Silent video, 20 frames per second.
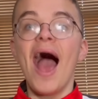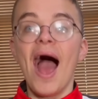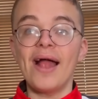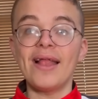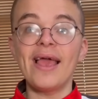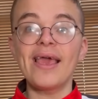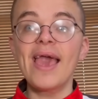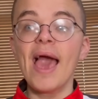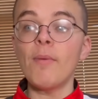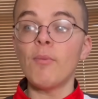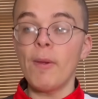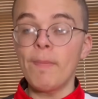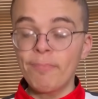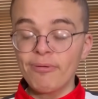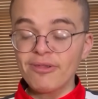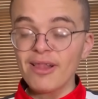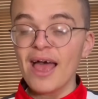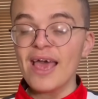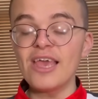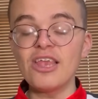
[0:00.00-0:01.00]
And again, we
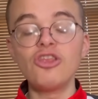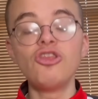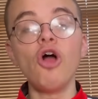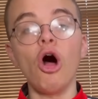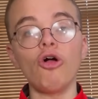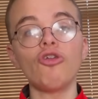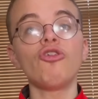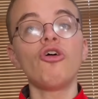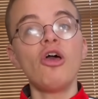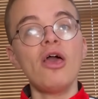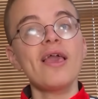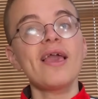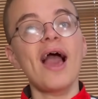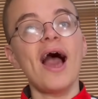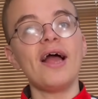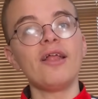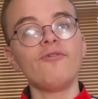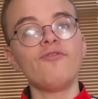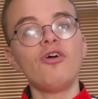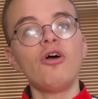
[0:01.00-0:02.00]
played not
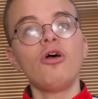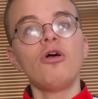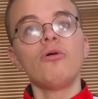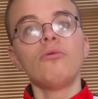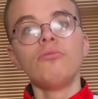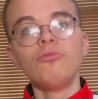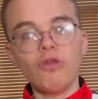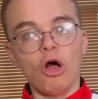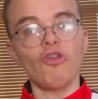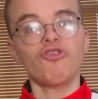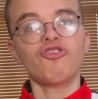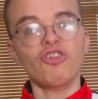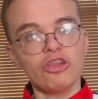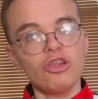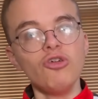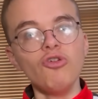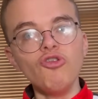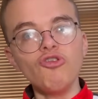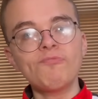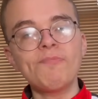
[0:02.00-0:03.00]
kind of not to
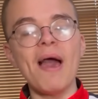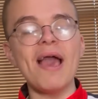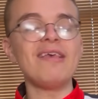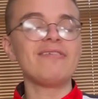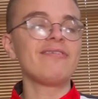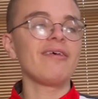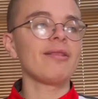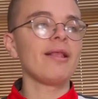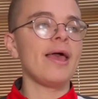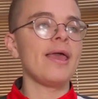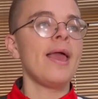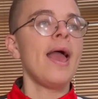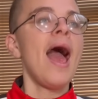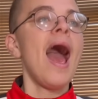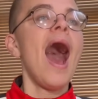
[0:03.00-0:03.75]
lose, basically.